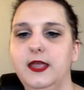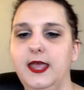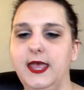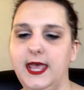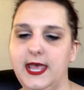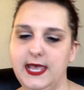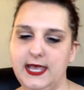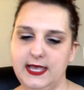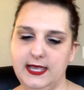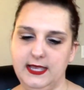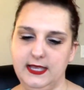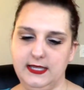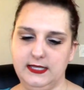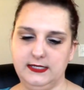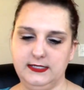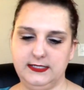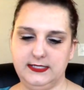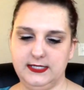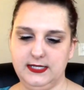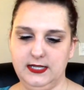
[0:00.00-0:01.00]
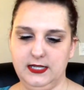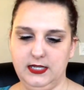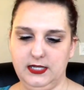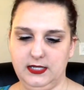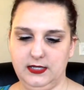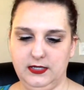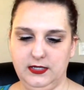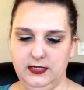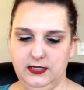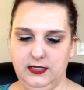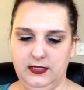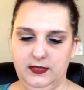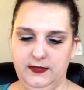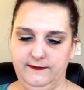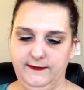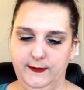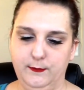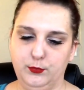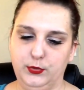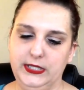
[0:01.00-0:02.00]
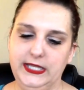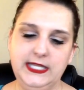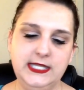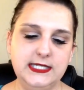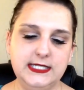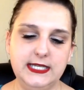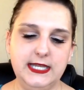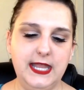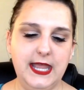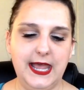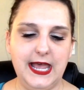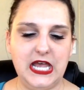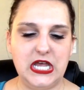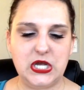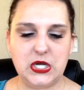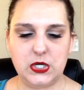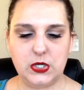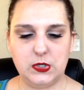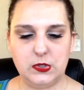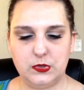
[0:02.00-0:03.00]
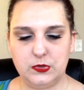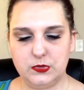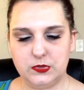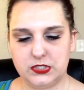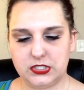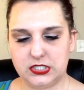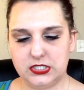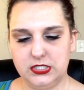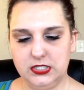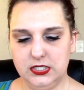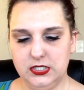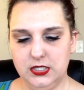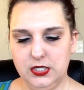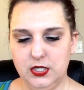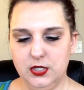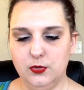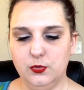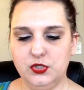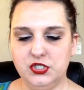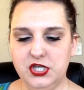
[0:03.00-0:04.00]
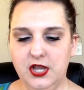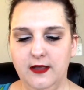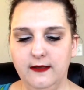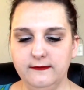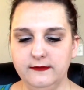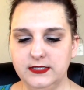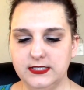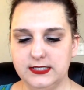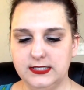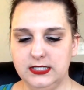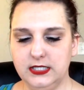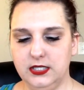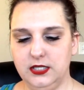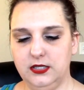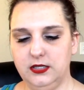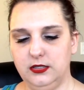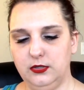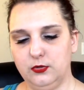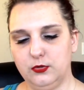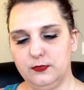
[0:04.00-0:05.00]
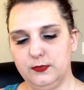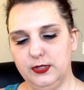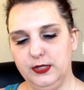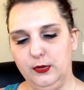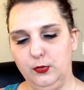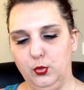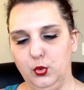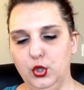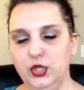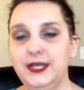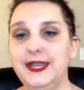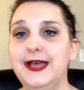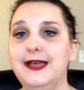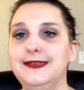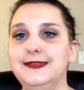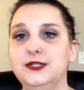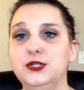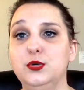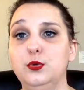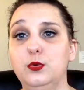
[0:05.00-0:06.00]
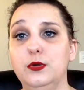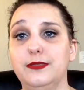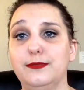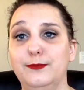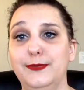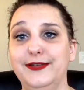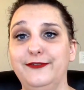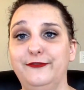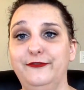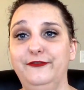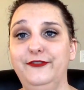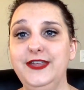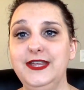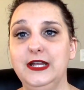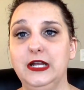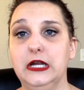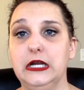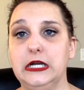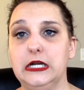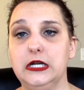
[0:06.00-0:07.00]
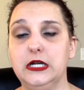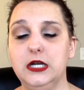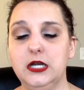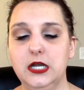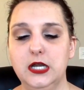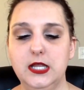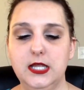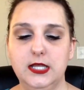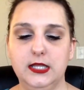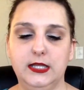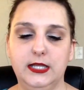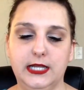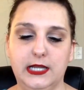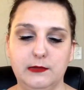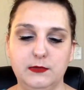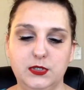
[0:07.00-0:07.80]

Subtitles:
and if I blend it out, which obviously normally I would not do with my finger like I'm